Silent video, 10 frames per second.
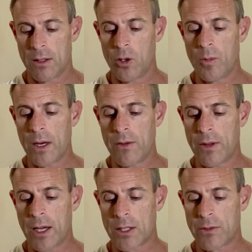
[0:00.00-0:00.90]
Lord, we give
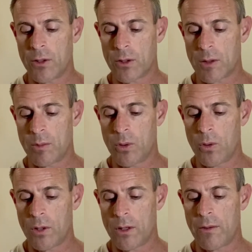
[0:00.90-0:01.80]
thanks for your
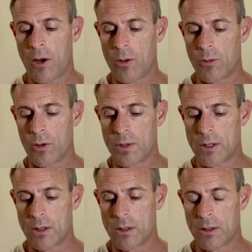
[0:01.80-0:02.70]
support of home
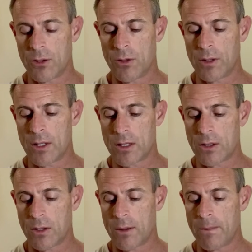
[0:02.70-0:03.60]
groups during this
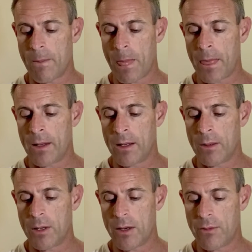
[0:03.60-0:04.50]
time.
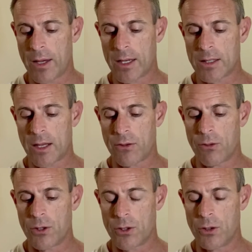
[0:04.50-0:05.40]
We give thanks that
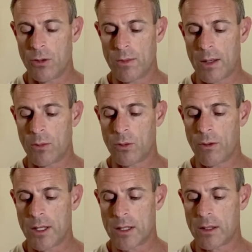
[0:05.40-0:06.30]
through Zoom and more
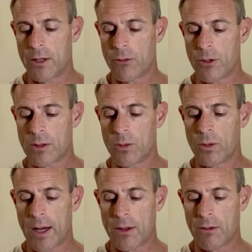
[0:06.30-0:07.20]
recently through small
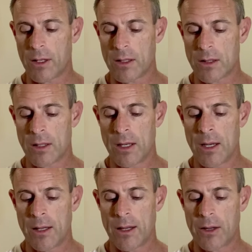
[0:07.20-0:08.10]
gatherings,
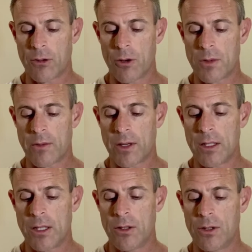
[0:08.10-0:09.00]
that the groups have
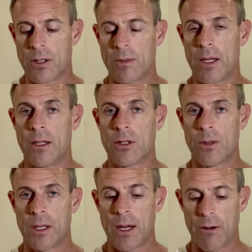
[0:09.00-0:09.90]
continued to meet and to
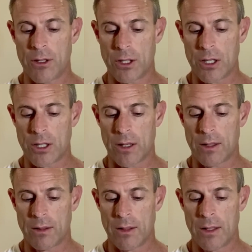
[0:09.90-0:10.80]
encourage each other.